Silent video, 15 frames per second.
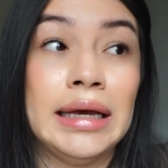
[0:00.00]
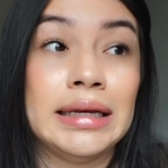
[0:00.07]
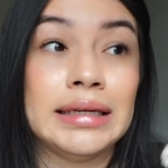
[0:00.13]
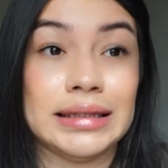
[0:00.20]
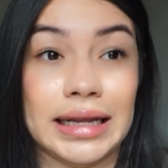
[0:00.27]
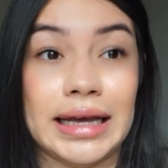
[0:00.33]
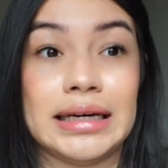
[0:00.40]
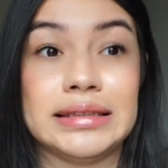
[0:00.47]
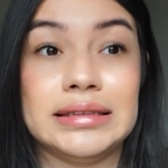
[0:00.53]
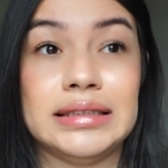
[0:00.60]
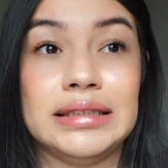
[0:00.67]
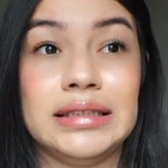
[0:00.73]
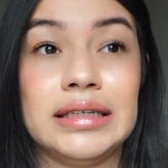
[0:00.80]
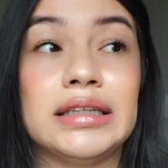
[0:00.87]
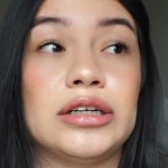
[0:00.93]

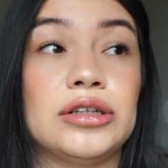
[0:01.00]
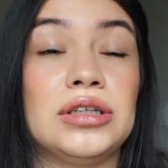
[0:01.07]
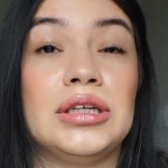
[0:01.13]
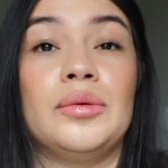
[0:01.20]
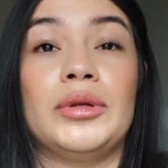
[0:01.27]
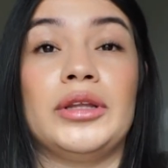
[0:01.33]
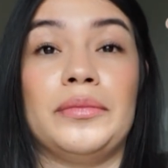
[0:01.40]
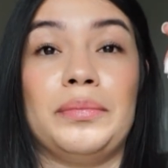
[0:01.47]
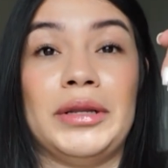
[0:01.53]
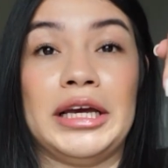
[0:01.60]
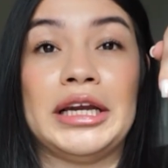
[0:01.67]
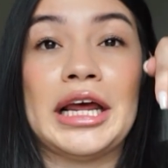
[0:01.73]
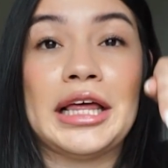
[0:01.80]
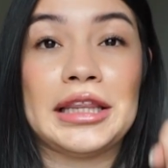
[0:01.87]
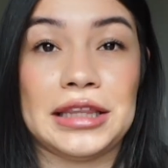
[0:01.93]
landing, literally when the
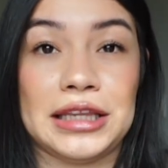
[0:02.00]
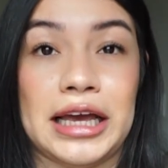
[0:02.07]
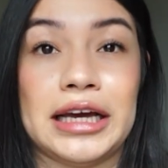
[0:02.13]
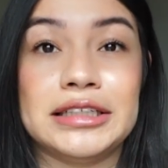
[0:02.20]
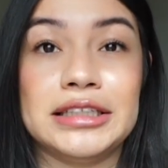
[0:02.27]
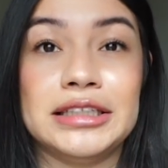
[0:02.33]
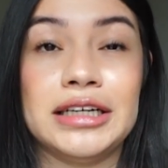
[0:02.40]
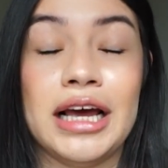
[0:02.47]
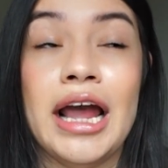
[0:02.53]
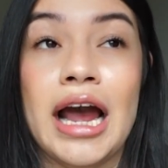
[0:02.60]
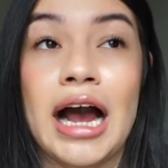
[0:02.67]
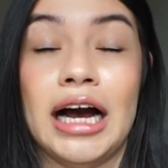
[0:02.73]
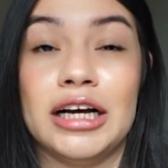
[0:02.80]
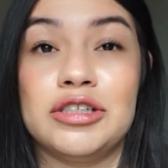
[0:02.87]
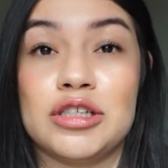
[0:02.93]
plane landed,
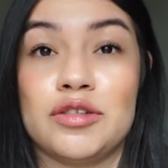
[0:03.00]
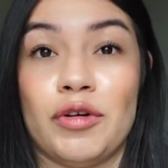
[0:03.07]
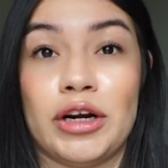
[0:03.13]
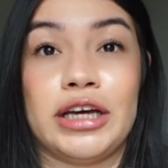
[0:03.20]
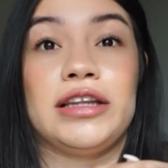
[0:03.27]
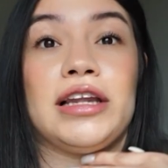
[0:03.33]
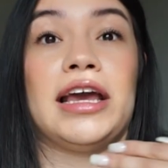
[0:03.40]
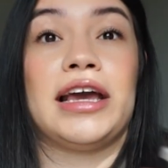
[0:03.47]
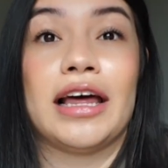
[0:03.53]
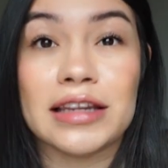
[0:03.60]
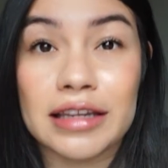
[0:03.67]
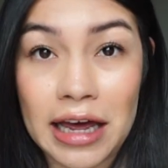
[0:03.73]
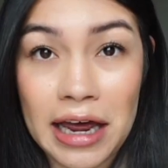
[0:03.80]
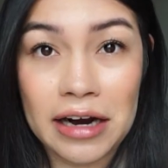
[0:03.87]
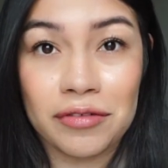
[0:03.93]
I just freaking like
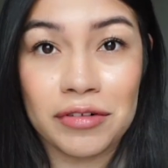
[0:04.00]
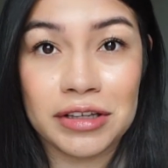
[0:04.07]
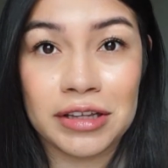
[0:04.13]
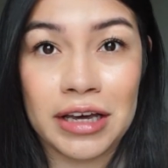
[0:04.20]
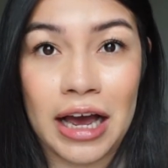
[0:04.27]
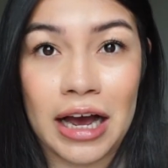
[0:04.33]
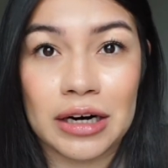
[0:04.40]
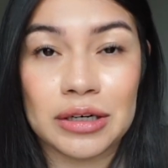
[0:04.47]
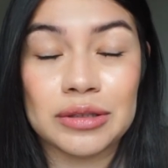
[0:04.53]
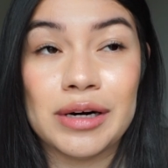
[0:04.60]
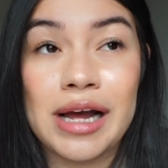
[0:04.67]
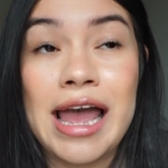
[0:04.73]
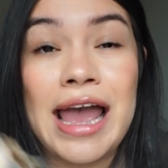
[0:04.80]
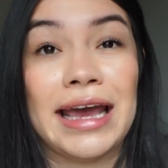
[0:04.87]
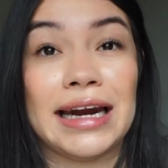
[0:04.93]
let everything
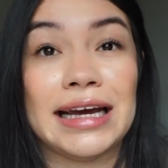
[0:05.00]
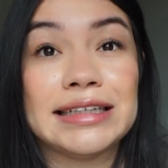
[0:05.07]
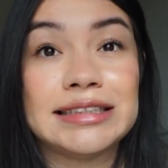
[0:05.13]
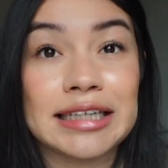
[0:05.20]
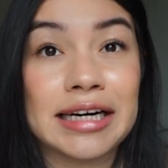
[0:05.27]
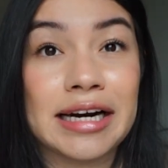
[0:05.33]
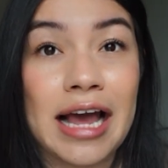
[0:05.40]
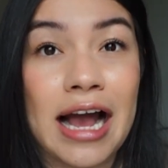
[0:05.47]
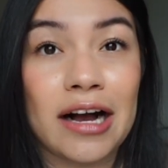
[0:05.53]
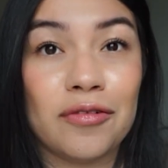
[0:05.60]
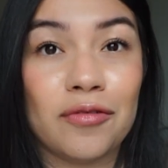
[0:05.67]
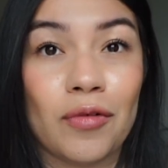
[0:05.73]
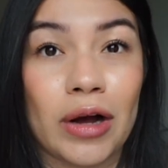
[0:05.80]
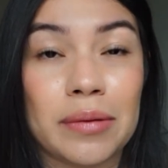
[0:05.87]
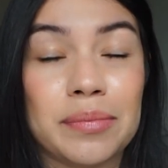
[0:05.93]
out, and I didn't
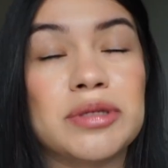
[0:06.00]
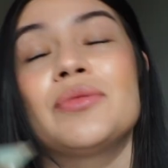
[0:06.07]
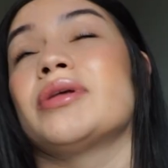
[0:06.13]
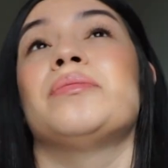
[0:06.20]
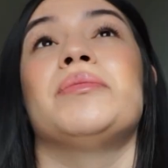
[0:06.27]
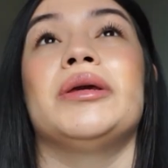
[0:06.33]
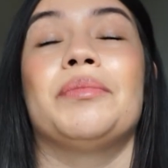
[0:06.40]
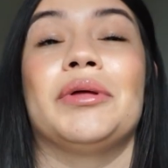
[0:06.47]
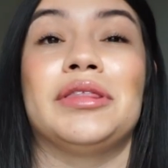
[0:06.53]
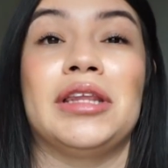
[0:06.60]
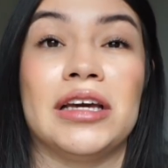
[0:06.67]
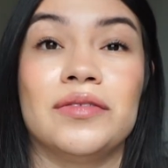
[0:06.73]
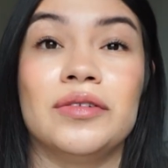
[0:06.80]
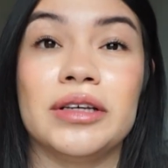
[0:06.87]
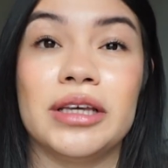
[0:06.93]
have wipes with me, but
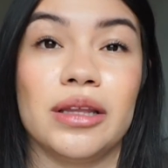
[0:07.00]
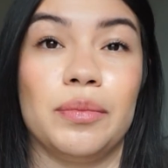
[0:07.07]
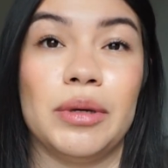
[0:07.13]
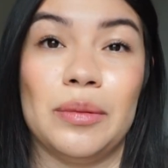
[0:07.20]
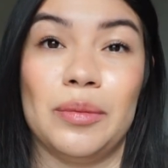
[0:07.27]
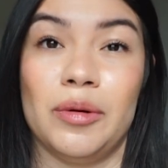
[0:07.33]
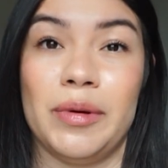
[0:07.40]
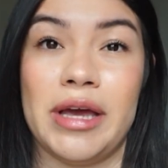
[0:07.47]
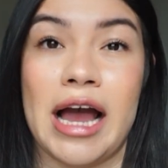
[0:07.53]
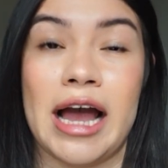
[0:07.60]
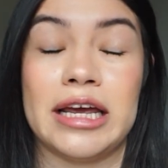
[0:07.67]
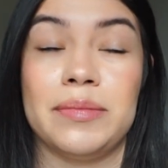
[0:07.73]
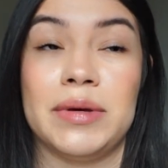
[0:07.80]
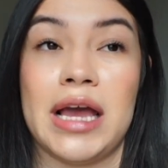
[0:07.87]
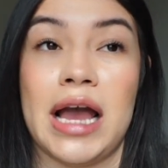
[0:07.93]
thankfully the people
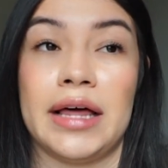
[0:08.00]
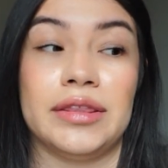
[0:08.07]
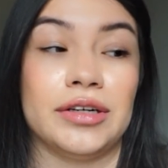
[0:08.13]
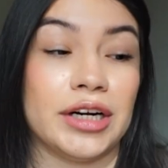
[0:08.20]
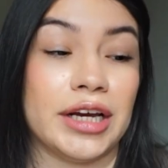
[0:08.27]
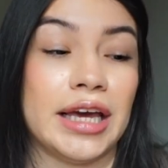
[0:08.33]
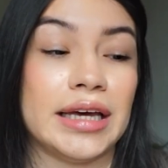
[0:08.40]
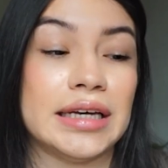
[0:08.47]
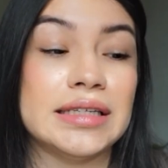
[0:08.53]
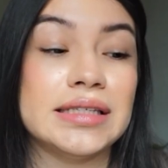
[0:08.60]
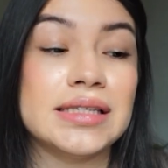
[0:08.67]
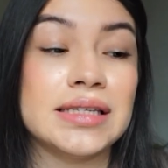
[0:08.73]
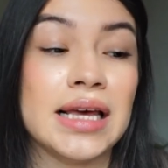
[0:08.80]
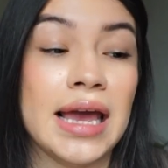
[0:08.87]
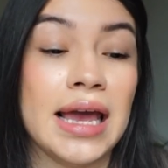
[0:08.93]
behind me had their
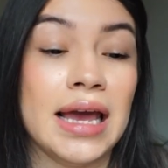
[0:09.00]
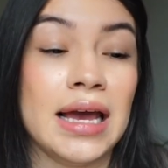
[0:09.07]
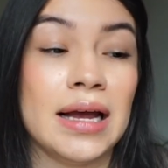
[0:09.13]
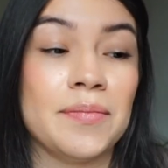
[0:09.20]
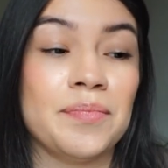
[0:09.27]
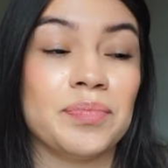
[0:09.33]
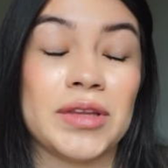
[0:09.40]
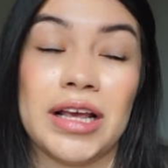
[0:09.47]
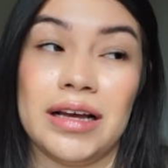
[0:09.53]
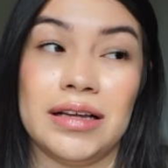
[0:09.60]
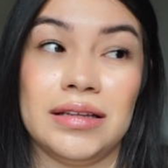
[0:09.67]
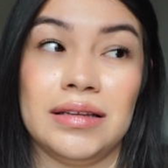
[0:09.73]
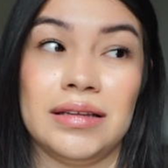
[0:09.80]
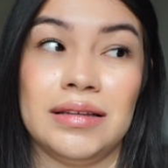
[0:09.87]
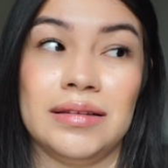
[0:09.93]
kids.
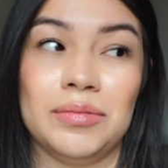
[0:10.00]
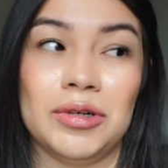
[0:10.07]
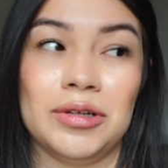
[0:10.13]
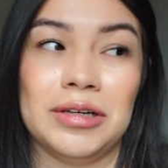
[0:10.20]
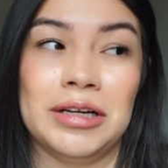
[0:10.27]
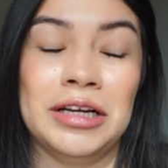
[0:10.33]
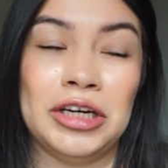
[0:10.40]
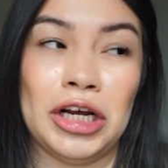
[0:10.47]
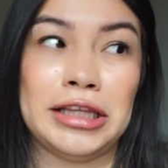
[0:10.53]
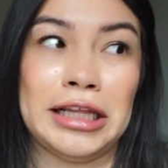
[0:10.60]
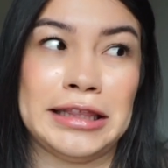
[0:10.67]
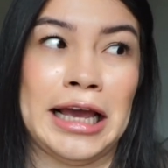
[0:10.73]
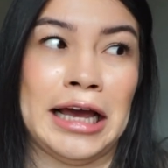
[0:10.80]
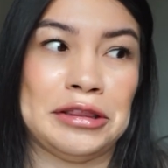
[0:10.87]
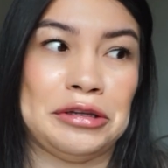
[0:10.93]
Well, not
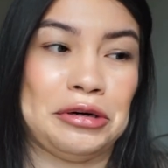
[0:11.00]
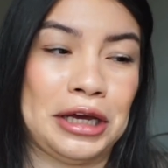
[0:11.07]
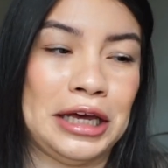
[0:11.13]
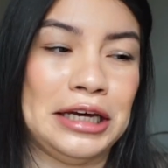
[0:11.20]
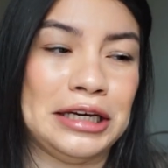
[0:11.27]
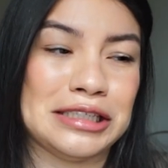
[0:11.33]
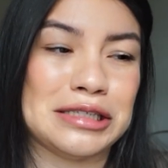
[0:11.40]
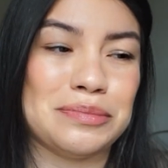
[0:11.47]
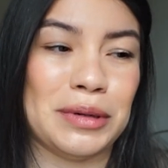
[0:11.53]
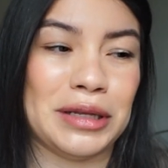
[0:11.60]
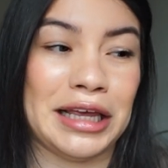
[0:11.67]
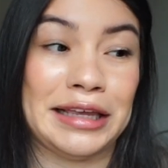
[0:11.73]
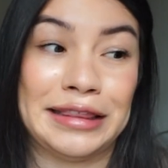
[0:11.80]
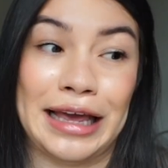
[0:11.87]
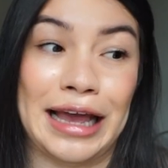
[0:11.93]
that they had their kids, but
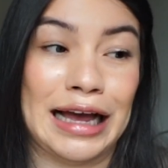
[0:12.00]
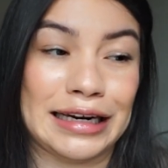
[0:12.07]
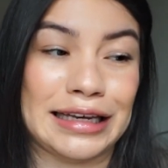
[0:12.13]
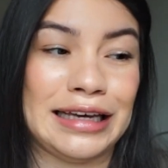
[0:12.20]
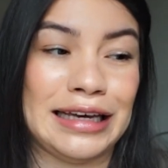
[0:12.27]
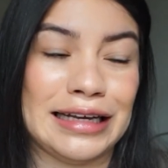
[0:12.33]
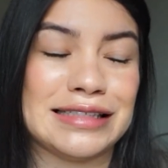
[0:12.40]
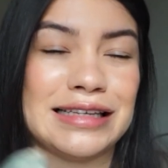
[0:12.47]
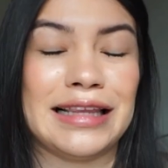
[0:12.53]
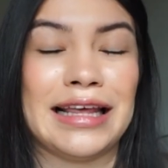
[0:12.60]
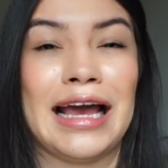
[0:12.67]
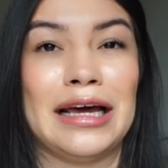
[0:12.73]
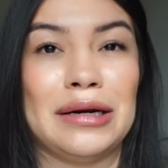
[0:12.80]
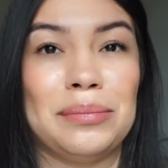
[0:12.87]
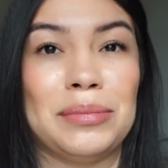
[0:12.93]
like they had kids and they
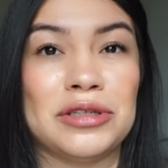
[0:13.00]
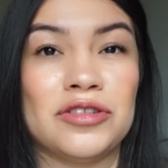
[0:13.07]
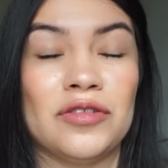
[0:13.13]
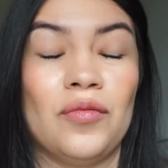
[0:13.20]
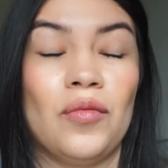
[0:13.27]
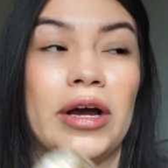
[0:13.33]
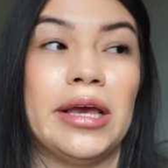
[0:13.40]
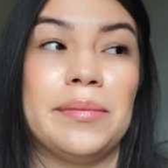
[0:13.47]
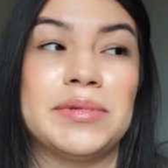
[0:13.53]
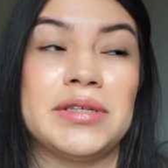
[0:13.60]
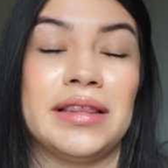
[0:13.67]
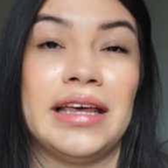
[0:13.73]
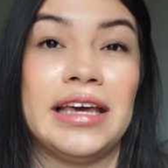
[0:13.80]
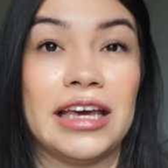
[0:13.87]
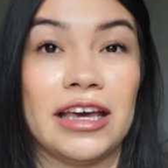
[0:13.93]
had a bunch of wipes
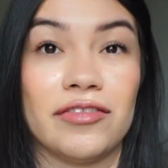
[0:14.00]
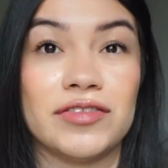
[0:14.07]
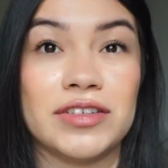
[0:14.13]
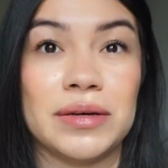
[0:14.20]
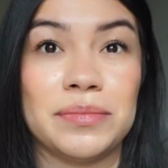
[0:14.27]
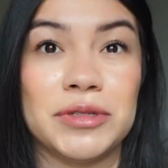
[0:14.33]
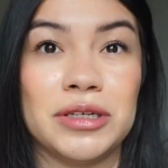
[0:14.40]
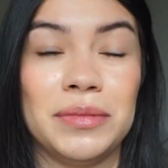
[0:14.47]
and they gave some to